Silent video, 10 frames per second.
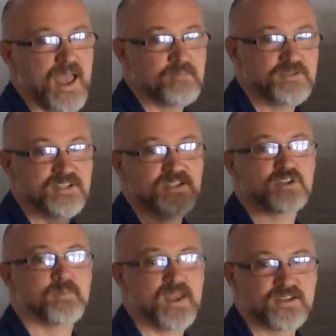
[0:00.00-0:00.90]
empty
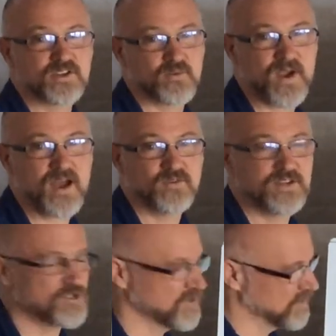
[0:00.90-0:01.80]
space around each